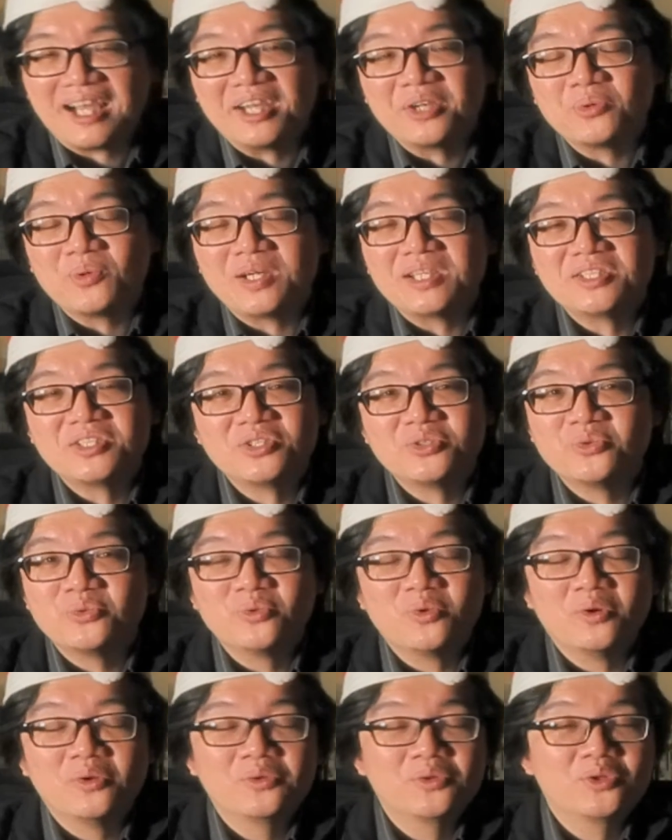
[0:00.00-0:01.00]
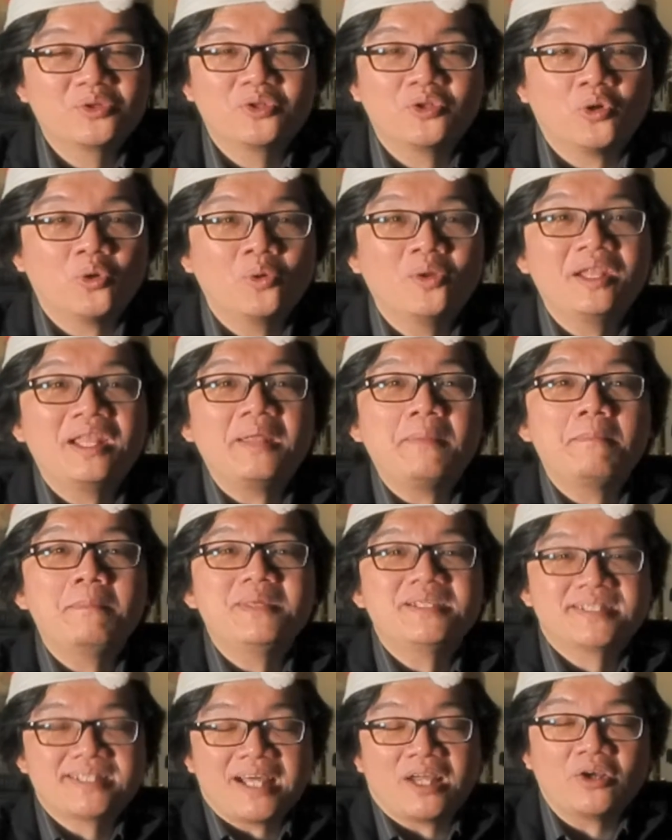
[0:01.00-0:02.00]
Otherwise, you will totally
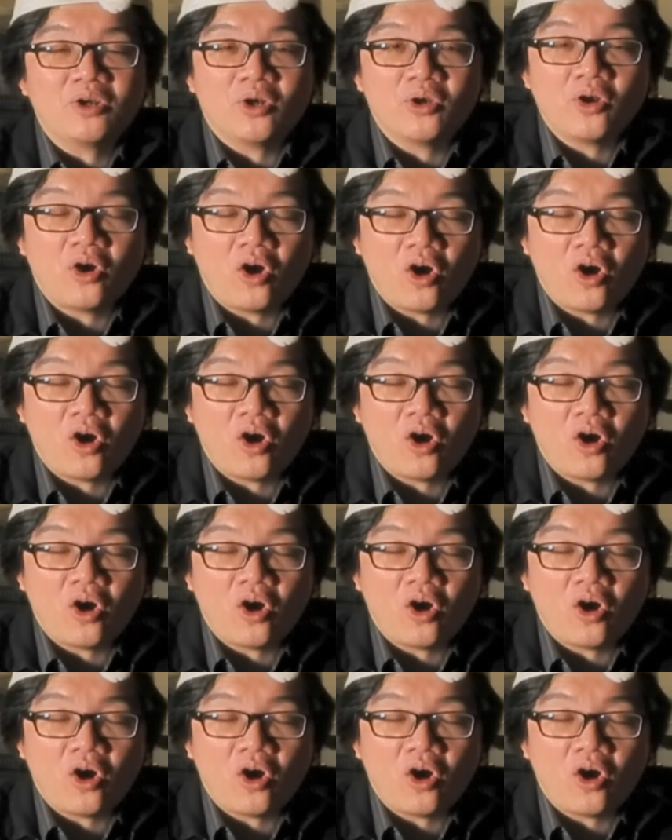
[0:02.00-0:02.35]
miss out on